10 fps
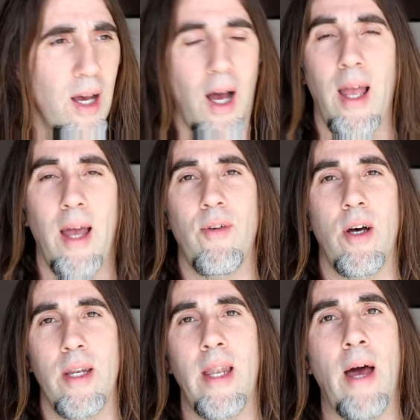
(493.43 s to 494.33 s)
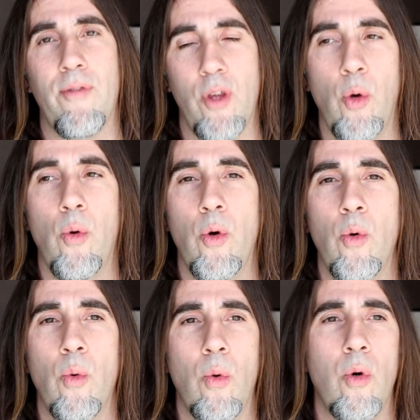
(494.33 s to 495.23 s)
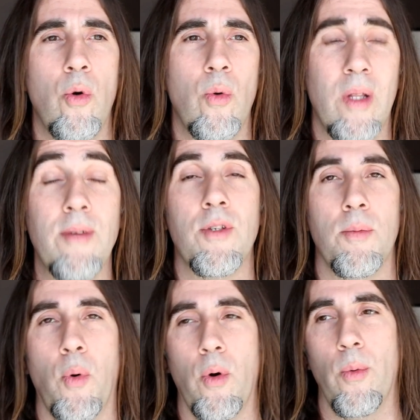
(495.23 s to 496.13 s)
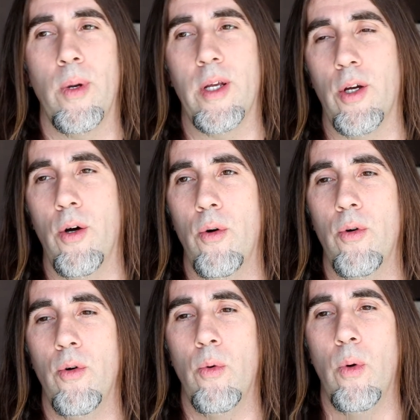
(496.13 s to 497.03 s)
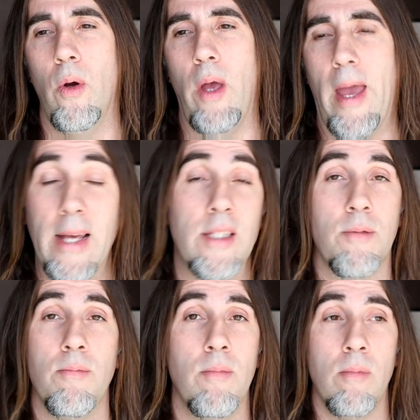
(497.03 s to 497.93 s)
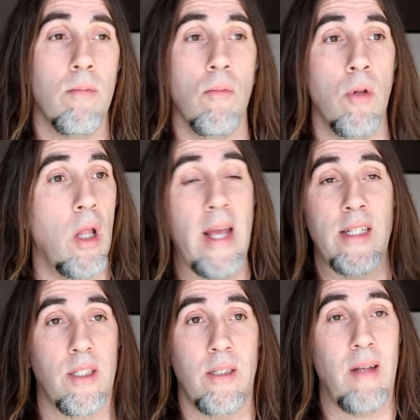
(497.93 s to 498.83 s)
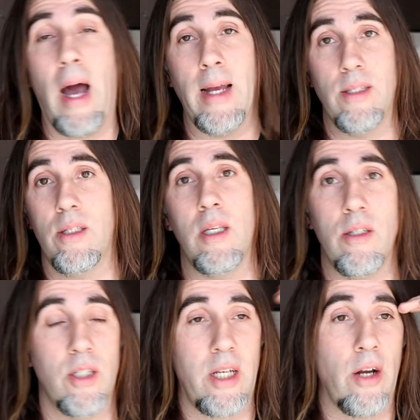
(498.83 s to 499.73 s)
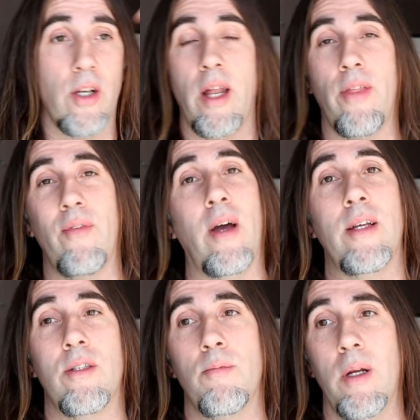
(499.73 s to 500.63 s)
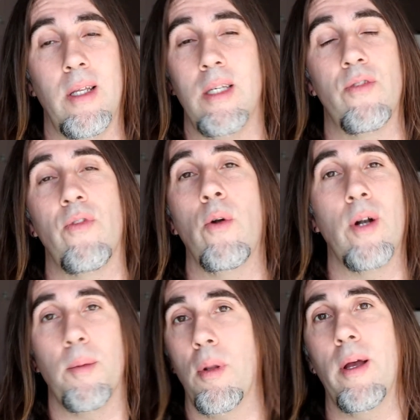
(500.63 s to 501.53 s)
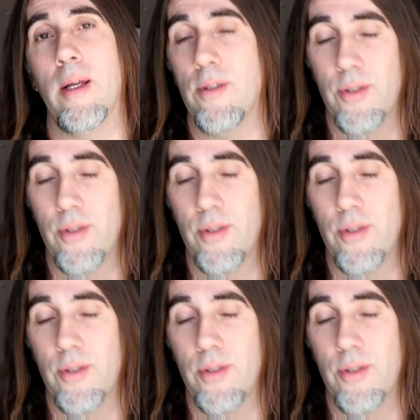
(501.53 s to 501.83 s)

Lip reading: I have a nephew who lives in Puerto Rico who hates heights. He's scared to death of heights, but he's flown in a plane.